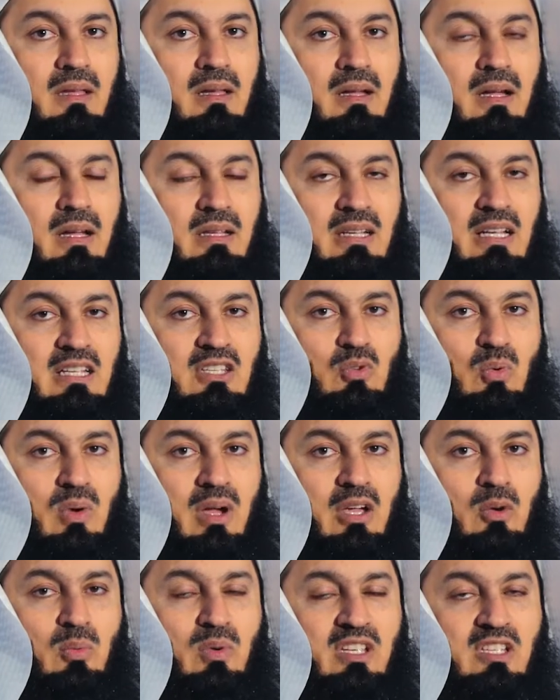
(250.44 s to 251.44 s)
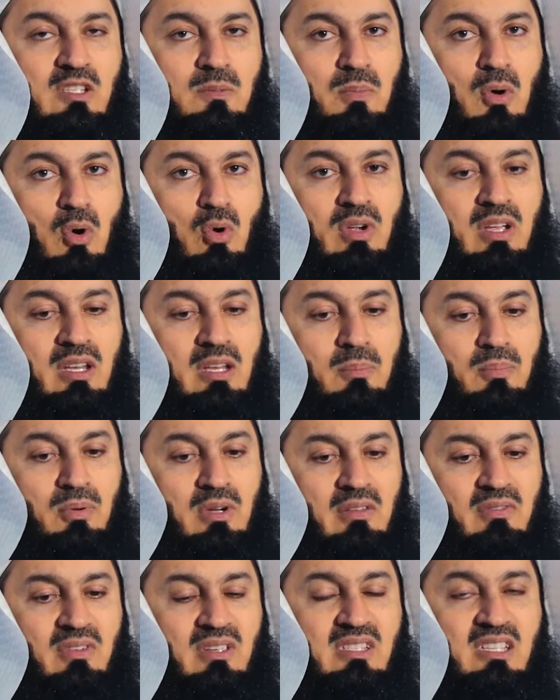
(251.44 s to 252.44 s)
And that's why we spoke in a
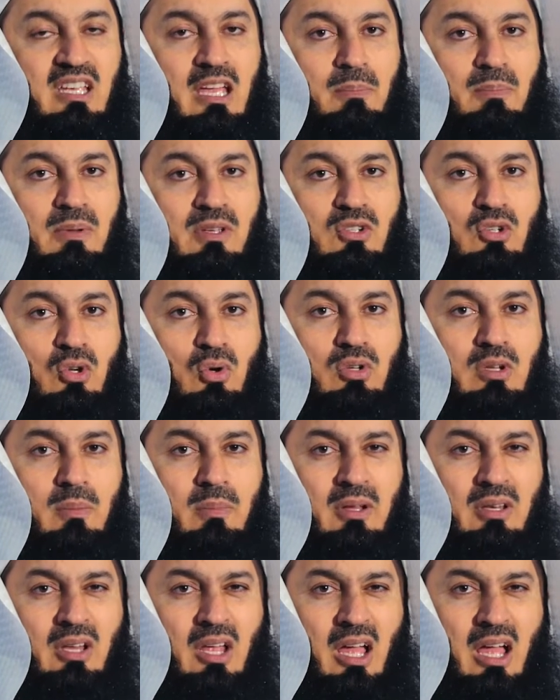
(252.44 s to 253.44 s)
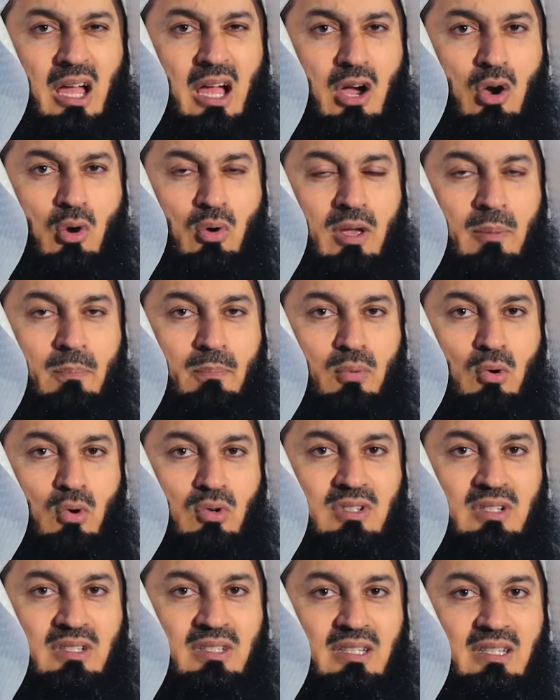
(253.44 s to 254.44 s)
previous episode about how
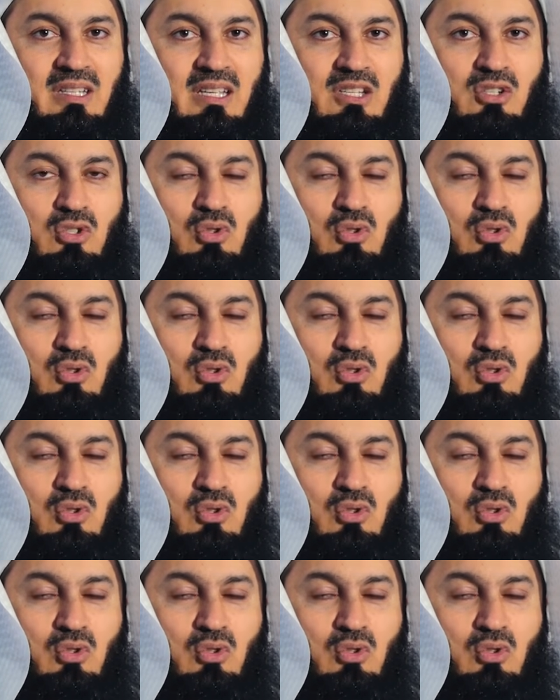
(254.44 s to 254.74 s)
important it is